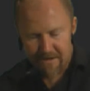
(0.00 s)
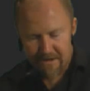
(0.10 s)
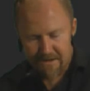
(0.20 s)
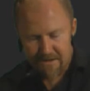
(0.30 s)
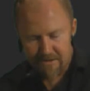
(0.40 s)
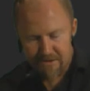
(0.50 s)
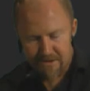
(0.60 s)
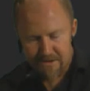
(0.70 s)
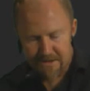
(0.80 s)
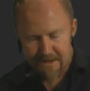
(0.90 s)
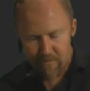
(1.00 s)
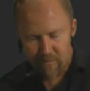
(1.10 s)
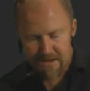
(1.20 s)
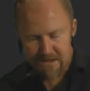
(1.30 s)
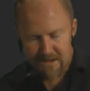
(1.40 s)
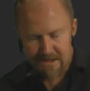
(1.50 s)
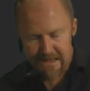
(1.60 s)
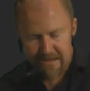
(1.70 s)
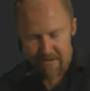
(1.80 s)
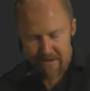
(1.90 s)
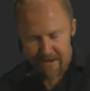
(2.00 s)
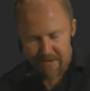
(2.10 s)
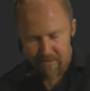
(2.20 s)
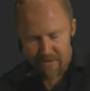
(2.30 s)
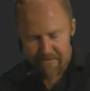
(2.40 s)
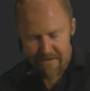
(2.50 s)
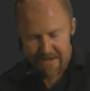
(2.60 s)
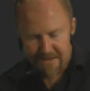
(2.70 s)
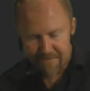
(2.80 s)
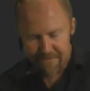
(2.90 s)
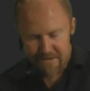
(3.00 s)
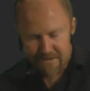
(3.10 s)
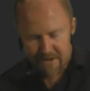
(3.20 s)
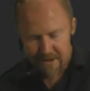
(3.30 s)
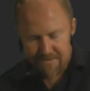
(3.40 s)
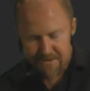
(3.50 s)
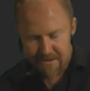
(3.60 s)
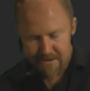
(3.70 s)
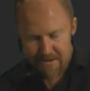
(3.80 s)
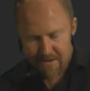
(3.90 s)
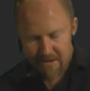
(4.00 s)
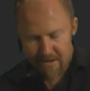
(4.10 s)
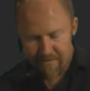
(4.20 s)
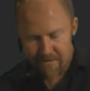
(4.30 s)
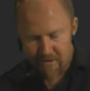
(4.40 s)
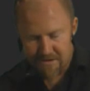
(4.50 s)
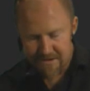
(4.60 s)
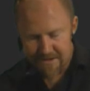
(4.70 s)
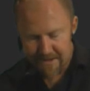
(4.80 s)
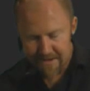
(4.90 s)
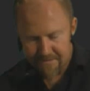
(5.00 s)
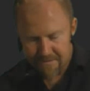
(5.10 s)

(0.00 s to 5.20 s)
and I can see what it's going to sound like when I've added different types of velocity.